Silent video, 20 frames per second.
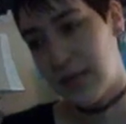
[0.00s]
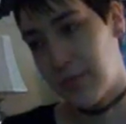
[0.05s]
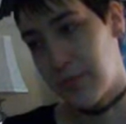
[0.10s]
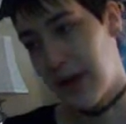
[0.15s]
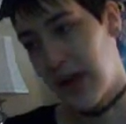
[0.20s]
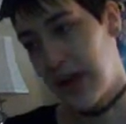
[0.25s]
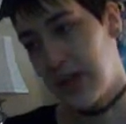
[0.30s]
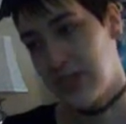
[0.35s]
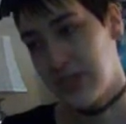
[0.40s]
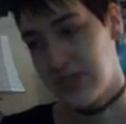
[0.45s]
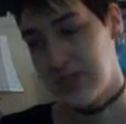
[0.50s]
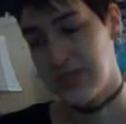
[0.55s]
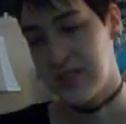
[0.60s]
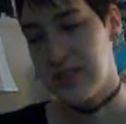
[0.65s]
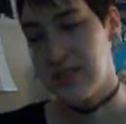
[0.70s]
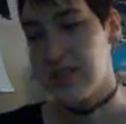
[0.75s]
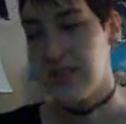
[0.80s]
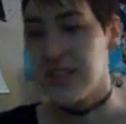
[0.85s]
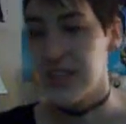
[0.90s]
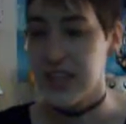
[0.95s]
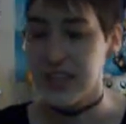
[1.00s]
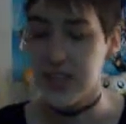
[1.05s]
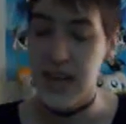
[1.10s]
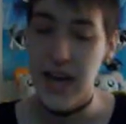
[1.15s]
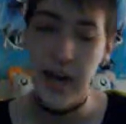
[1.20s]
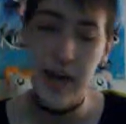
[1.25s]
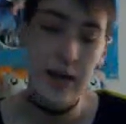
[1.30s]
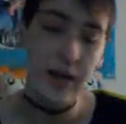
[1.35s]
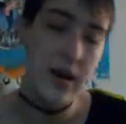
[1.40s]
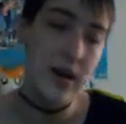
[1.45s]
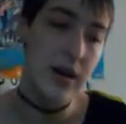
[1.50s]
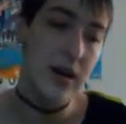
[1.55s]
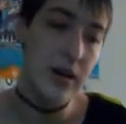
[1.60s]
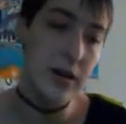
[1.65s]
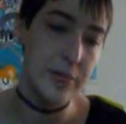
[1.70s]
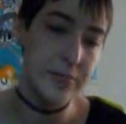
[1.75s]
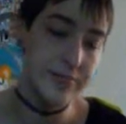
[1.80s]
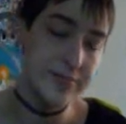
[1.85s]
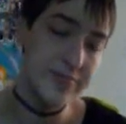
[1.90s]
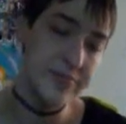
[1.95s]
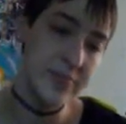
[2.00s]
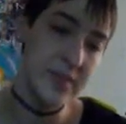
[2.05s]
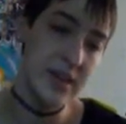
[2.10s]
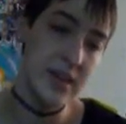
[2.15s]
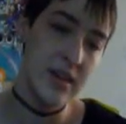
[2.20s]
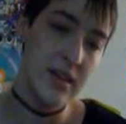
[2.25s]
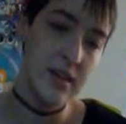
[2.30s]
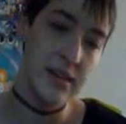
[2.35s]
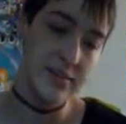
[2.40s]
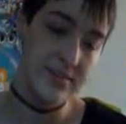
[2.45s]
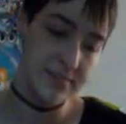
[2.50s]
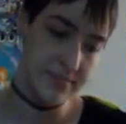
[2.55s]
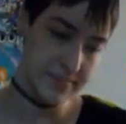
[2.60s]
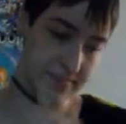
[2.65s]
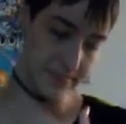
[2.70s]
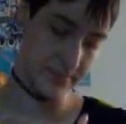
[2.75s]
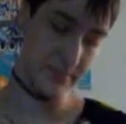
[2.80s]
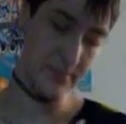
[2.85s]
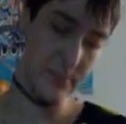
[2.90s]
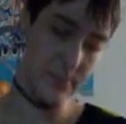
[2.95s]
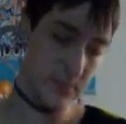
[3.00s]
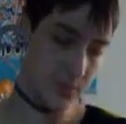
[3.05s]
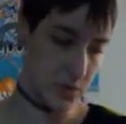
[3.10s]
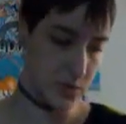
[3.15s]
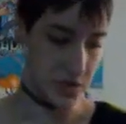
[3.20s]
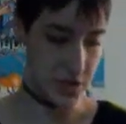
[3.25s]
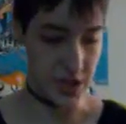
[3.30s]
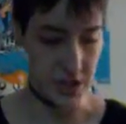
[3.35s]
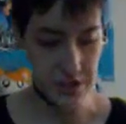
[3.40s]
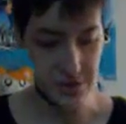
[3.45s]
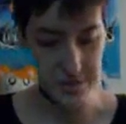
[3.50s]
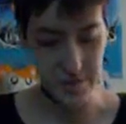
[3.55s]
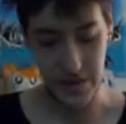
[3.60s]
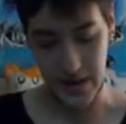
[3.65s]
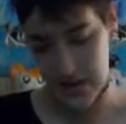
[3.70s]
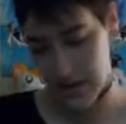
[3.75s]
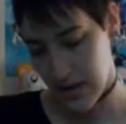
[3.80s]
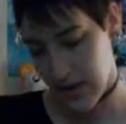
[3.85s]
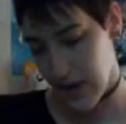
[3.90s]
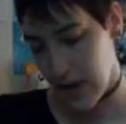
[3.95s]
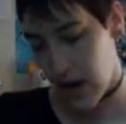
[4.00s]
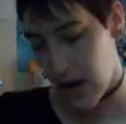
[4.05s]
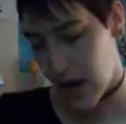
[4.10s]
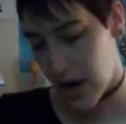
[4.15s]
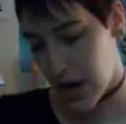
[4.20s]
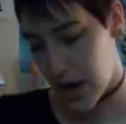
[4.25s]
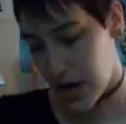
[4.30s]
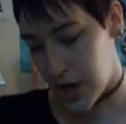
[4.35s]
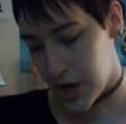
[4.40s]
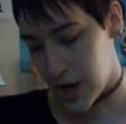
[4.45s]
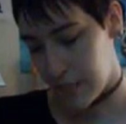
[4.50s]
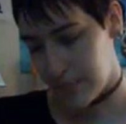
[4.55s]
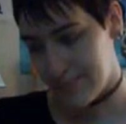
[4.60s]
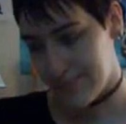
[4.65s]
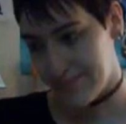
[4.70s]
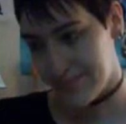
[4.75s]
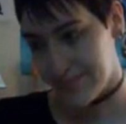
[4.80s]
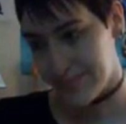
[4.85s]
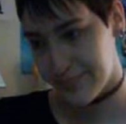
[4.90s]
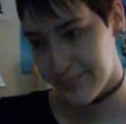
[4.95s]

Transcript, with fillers: for panels and stuff like that. Um, excuse me. Um,